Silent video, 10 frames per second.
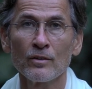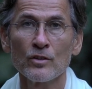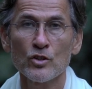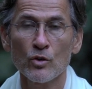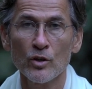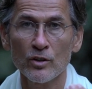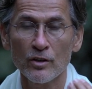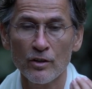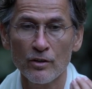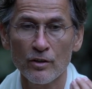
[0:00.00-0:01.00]
so that
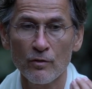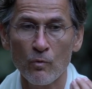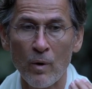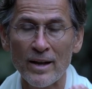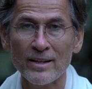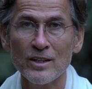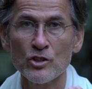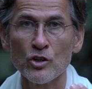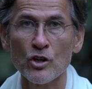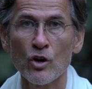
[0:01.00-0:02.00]
one
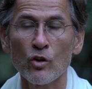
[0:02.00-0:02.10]
is no